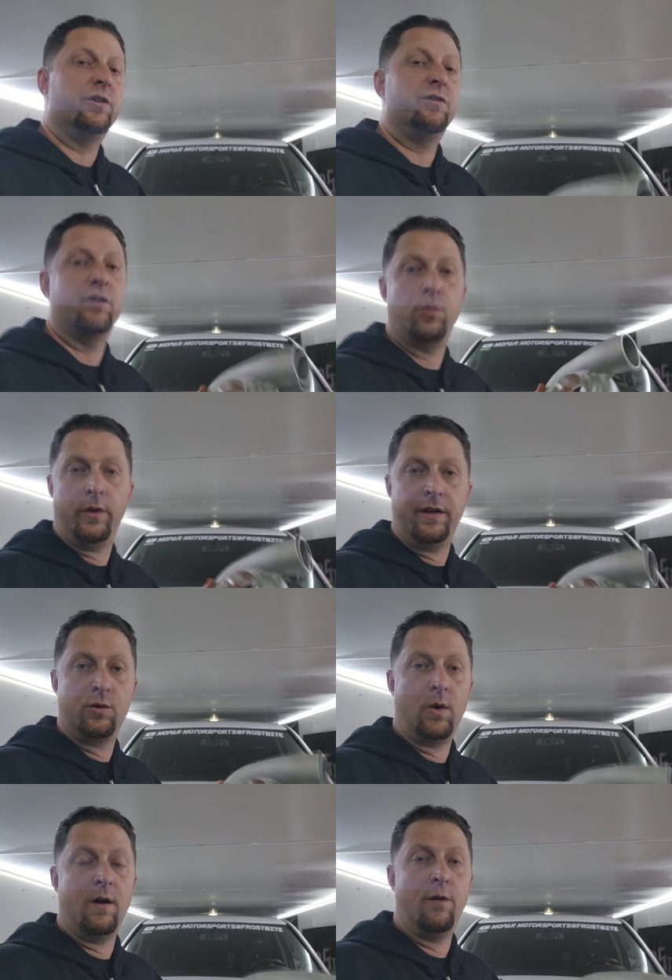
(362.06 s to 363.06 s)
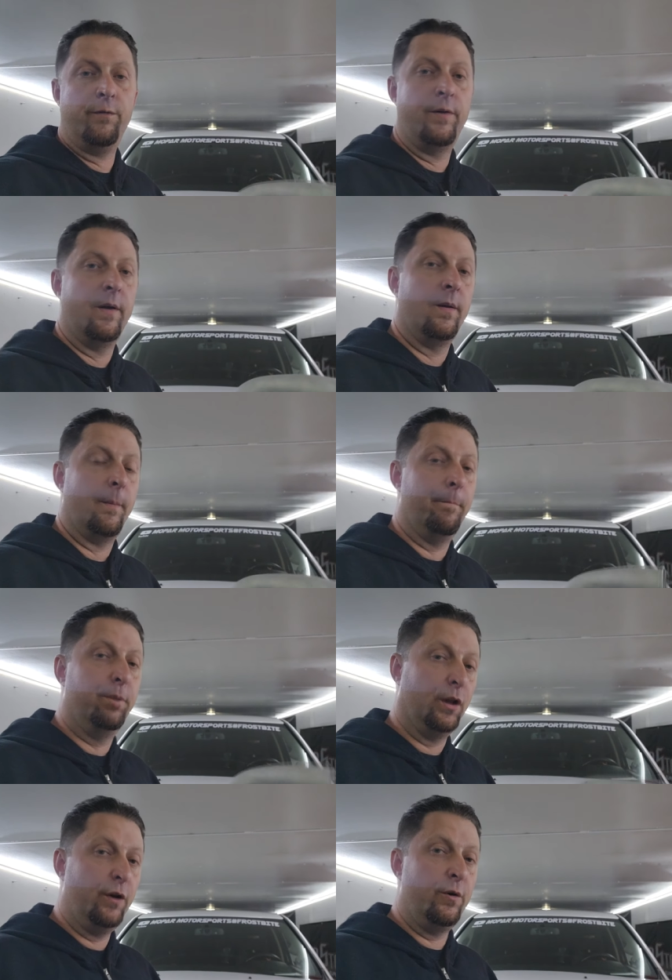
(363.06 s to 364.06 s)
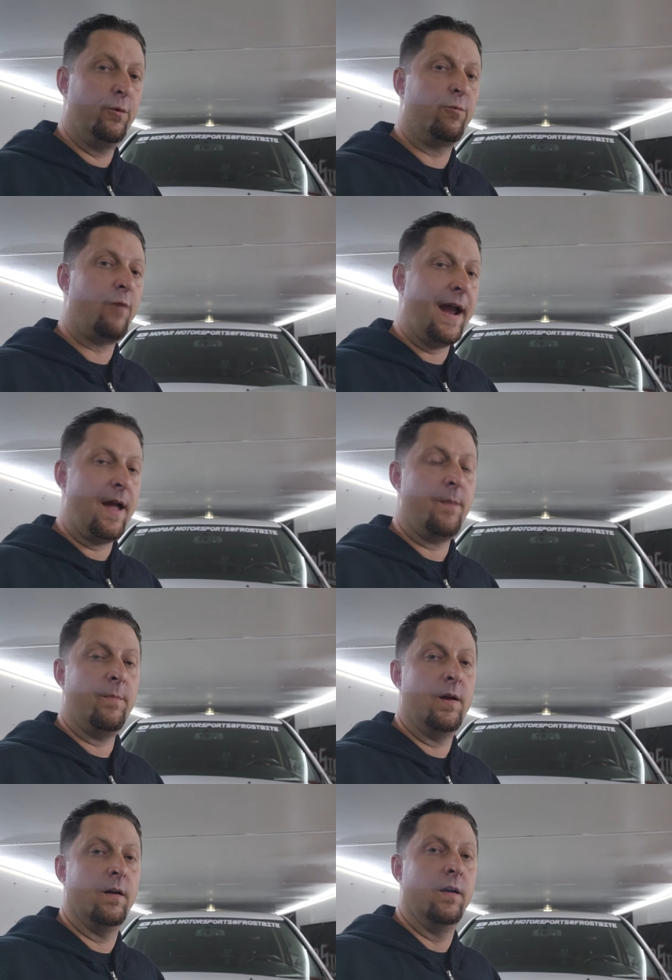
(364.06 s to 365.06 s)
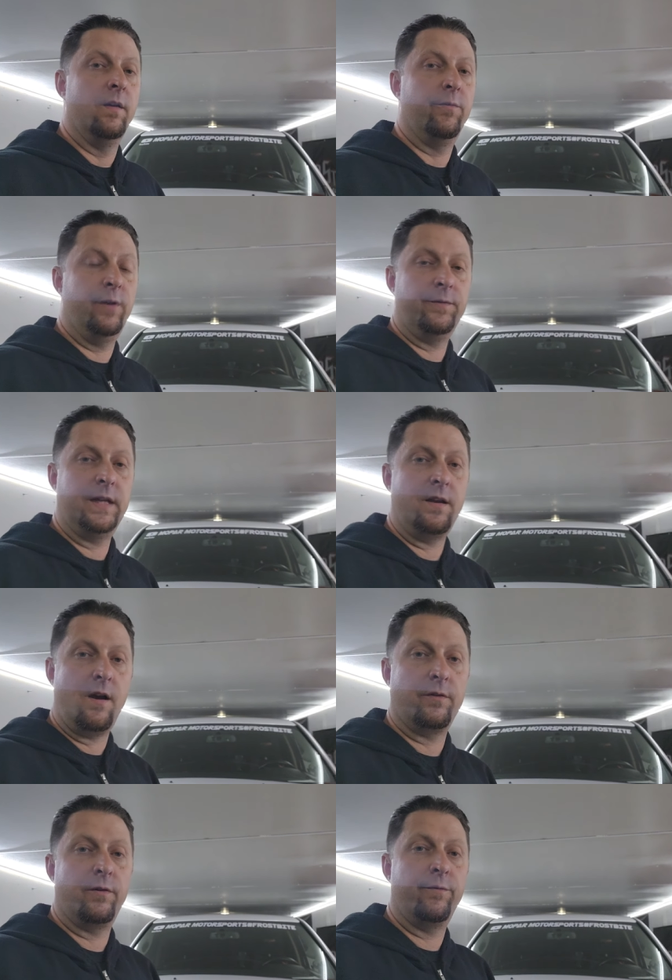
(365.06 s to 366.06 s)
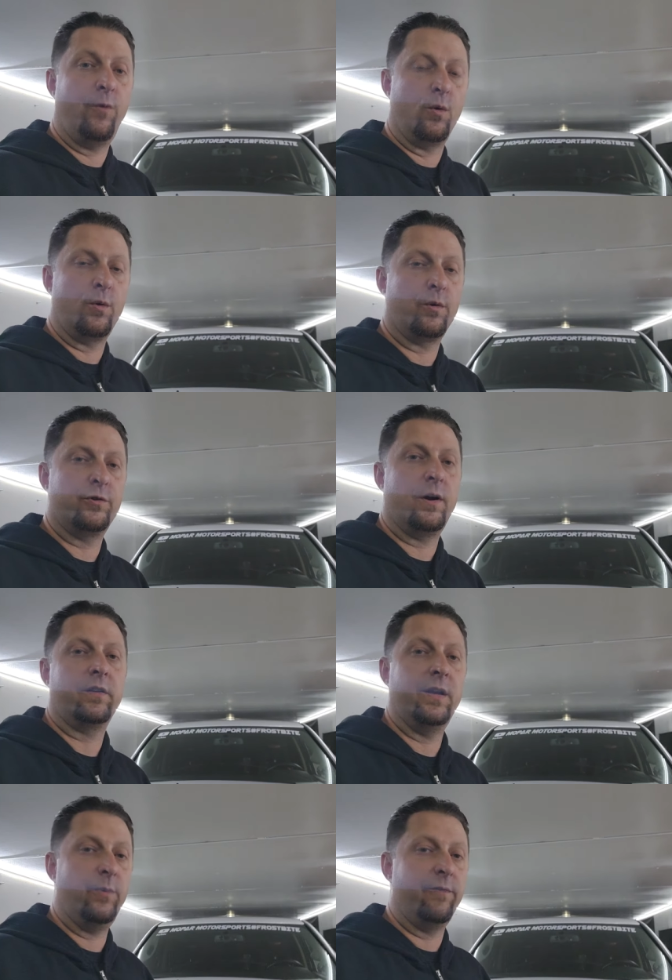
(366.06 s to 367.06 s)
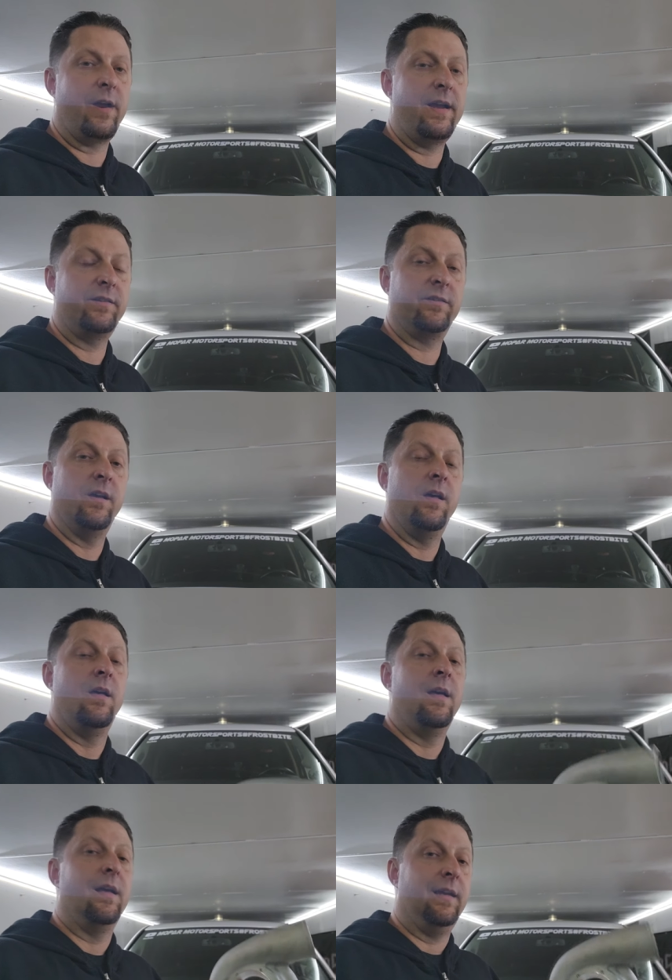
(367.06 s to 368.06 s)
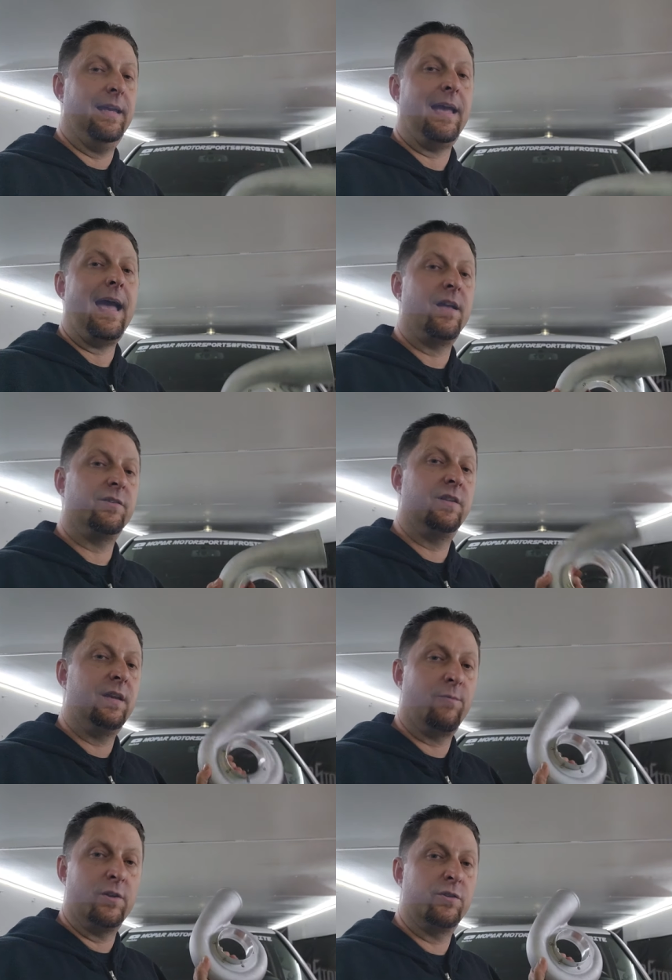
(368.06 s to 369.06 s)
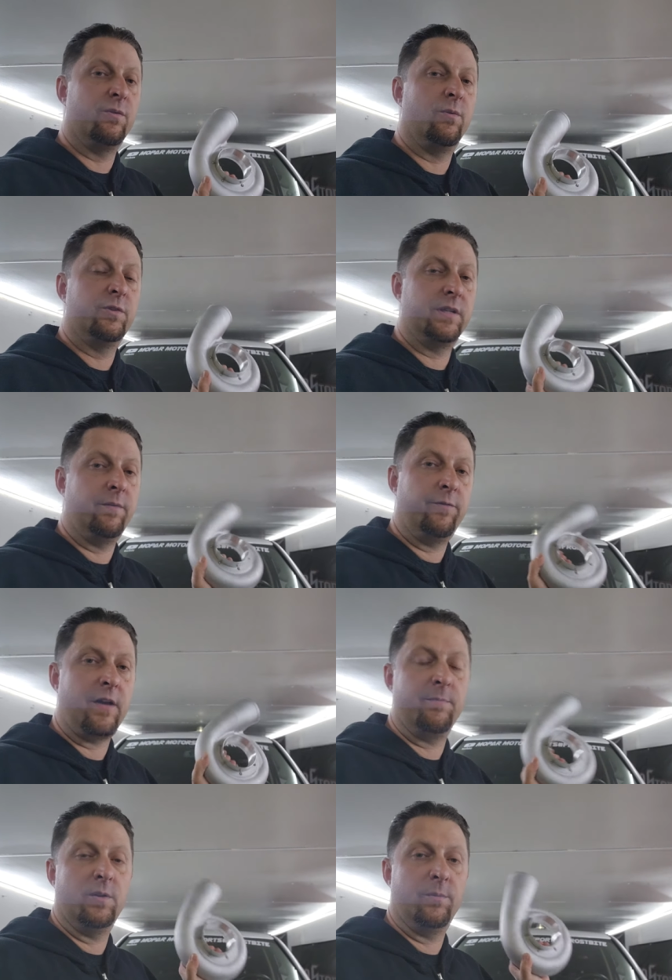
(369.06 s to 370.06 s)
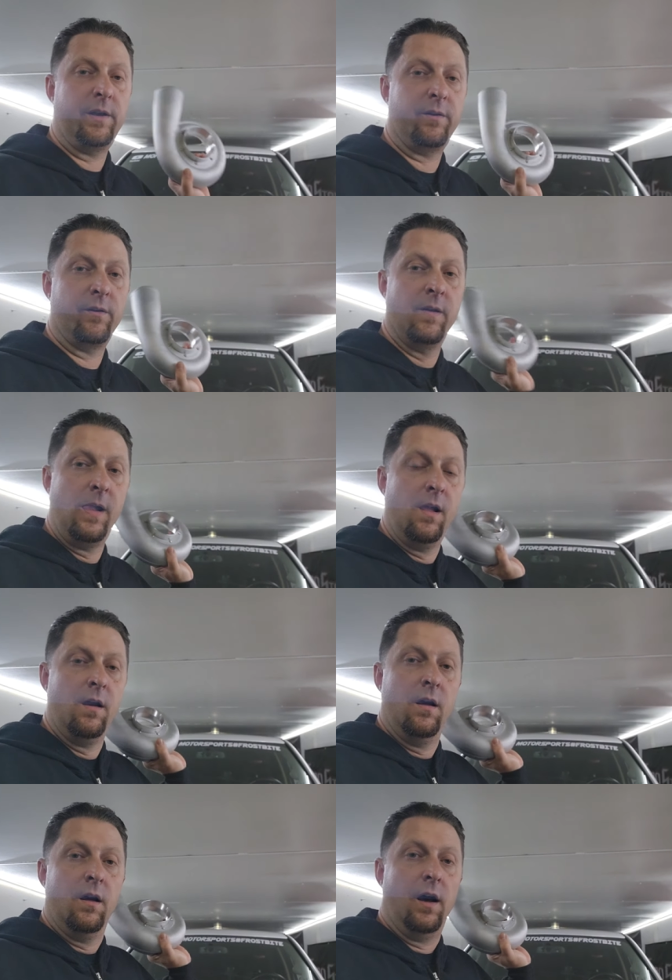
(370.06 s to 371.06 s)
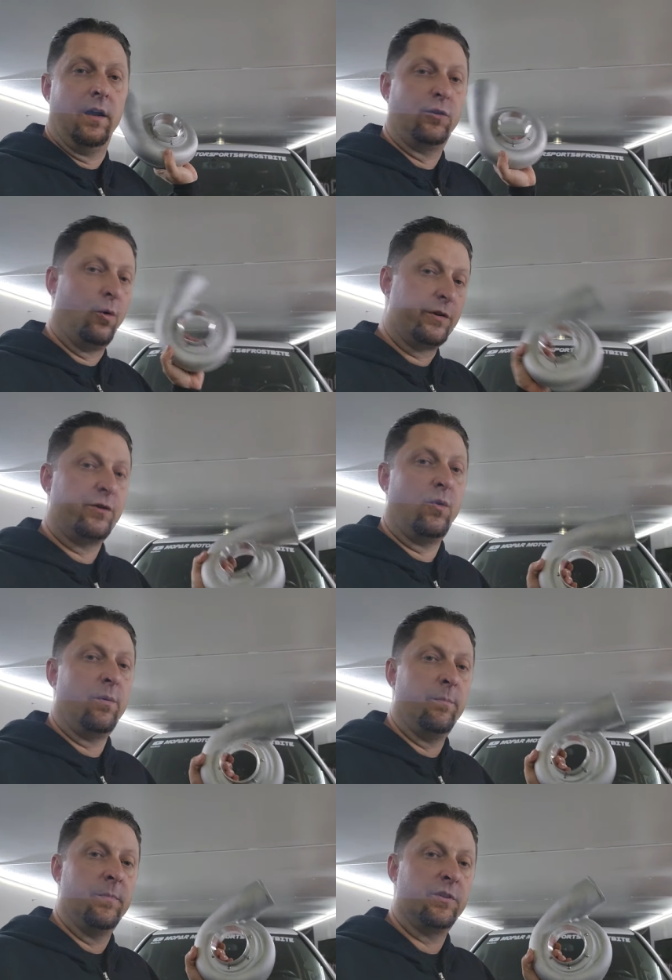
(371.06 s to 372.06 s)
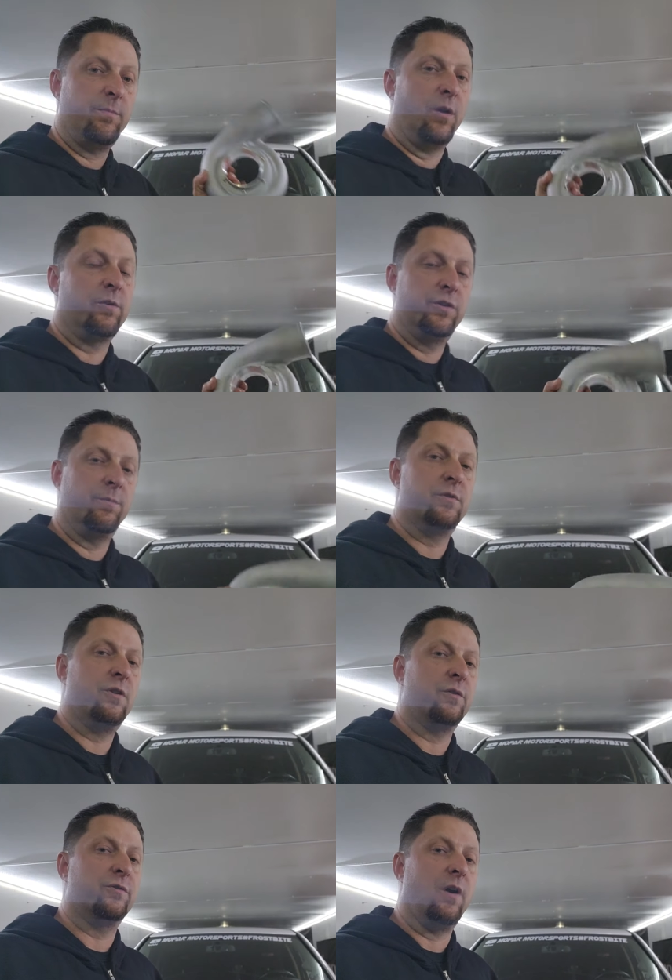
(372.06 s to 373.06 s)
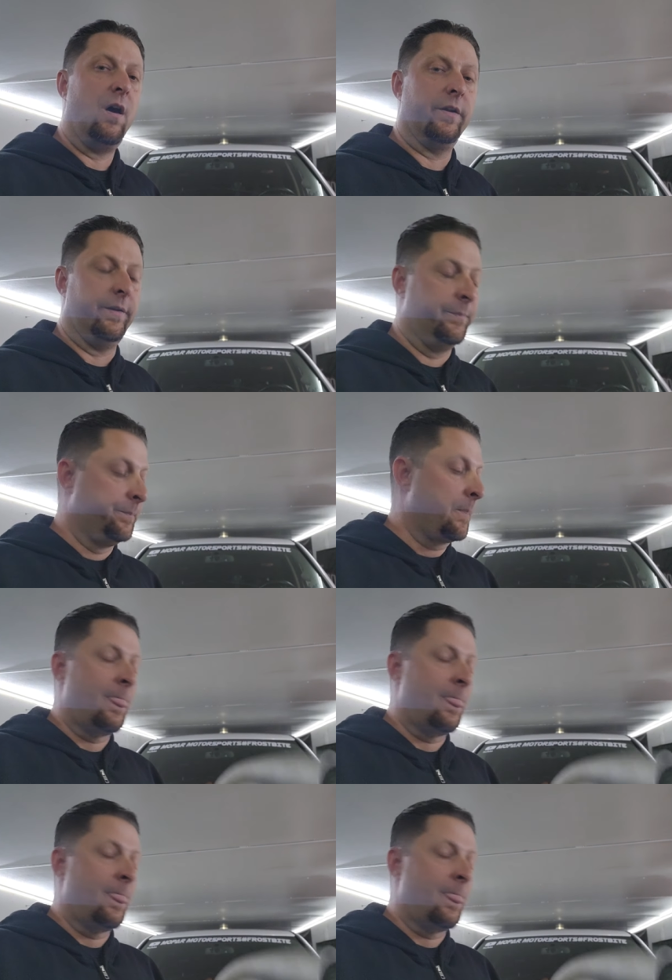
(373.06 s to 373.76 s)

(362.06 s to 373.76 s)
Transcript: which is the 2012 blue Ram 1500 4-door truck that we race. It has the original 75mm TorqStorm smaller supercharger on it.